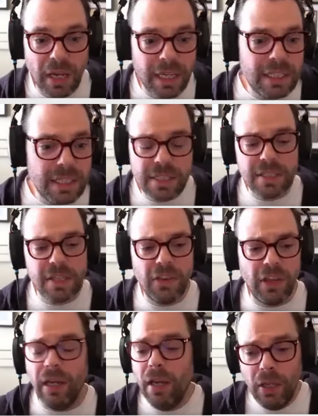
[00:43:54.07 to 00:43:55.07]
I guess this is the
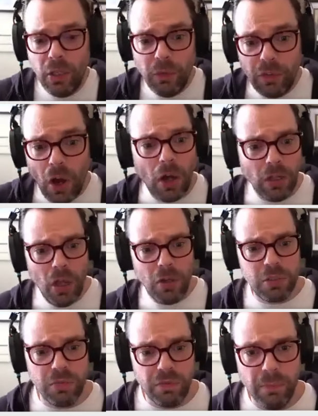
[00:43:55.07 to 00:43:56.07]
thing. You've got a
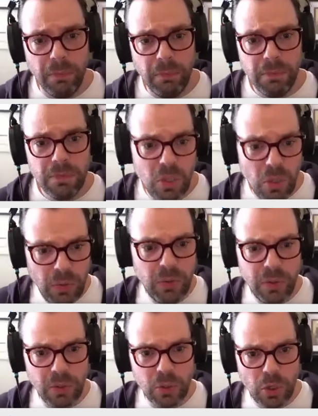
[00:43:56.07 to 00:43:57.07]
lot of them, so you
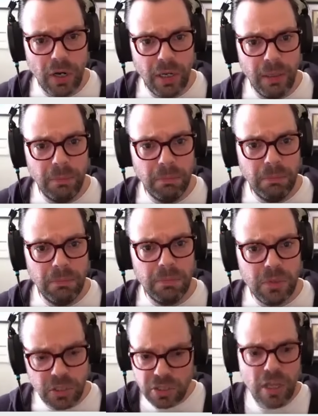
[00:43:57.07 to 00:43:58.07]
can try
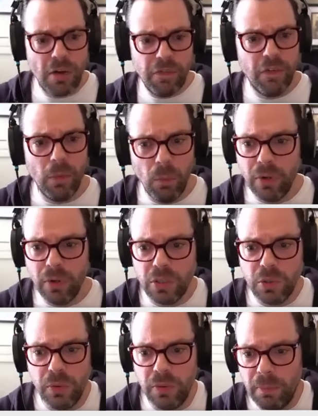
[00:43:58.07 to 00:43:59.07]
stuff on one or
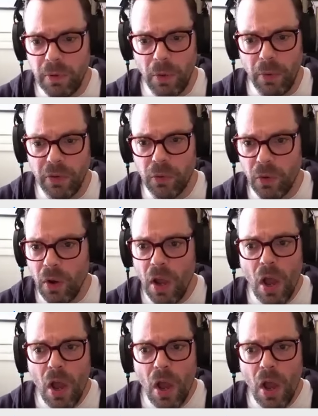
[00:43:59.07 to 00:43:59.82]
two of them going through.